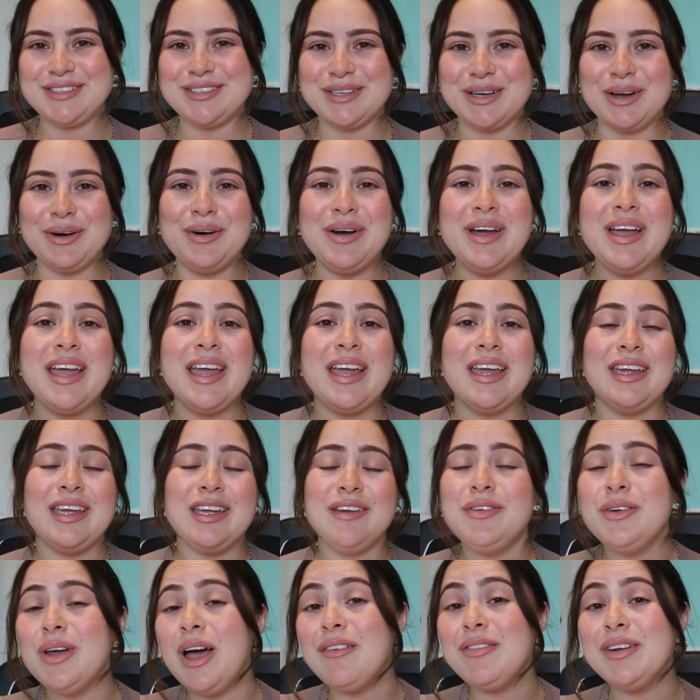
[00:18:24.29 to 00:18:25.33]
So
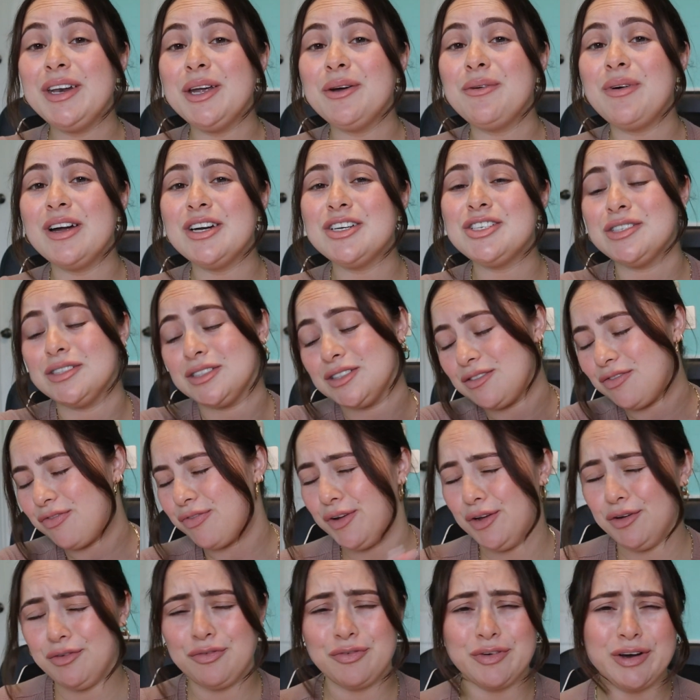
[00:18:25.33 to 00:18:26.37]
if you have any questions,
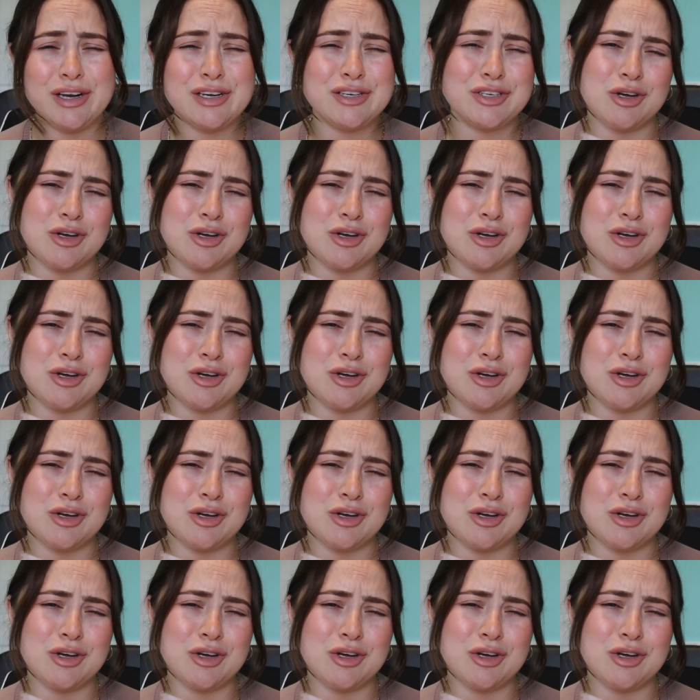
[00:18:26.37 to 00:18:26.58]
feel free.